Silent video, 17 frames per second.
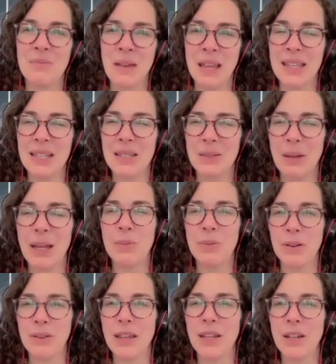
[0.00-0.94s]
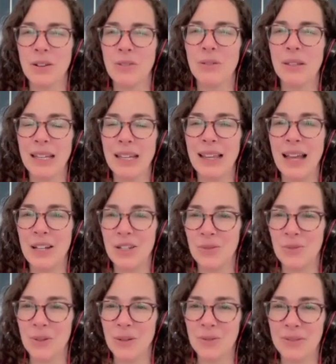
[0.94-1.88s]
make this a paper that you're really glad
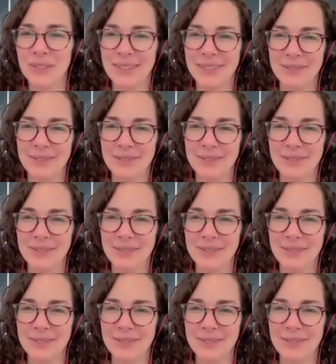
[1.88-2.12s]
you wrote.